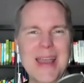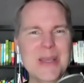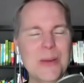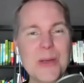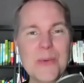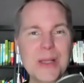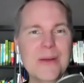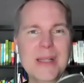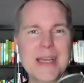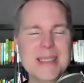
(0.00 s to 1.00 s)
You'll be really,
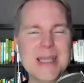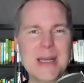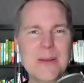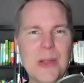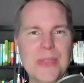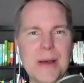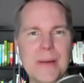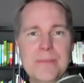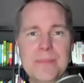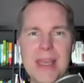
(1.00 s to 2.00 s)
really excited about
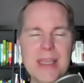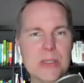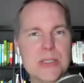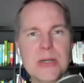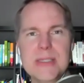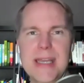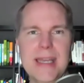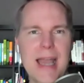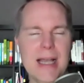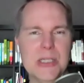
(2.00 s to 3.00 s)
them. You'll start
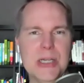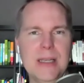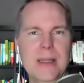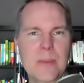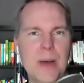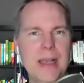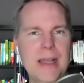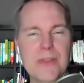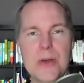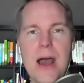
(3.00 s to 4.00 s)
taking action, but
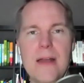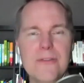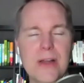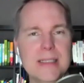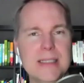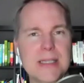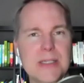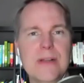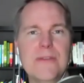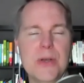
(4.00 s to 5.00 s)
if they're not front and
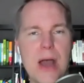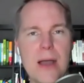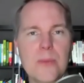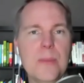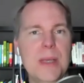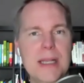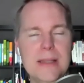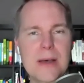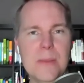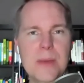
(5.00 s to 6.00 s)
center, and if you're not
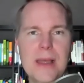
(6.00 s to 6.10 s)
repeating them,